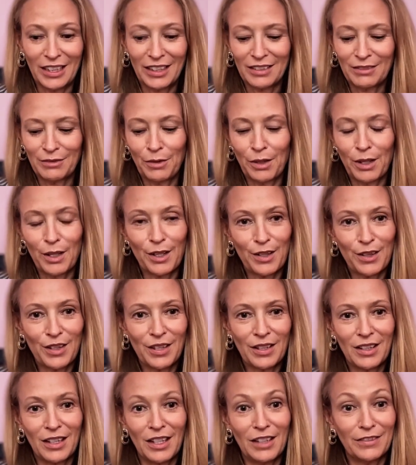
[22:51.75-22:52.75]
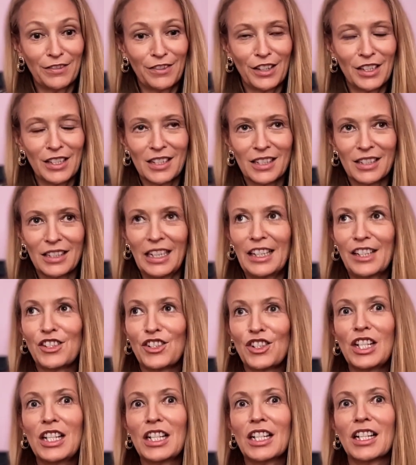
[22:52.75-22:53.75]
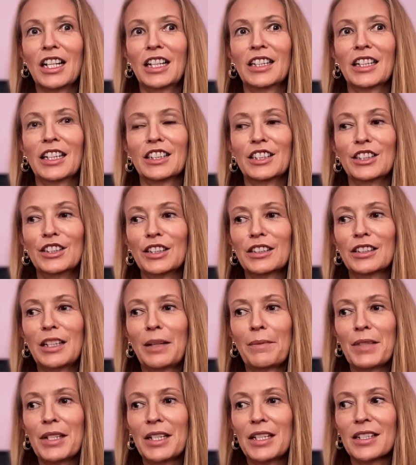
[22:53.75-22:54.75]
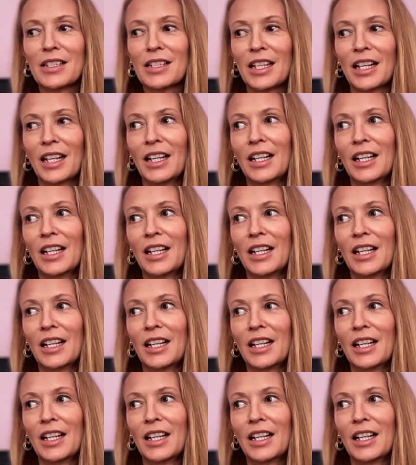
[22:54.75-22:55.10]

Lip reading: Worth conference last year and I looked up this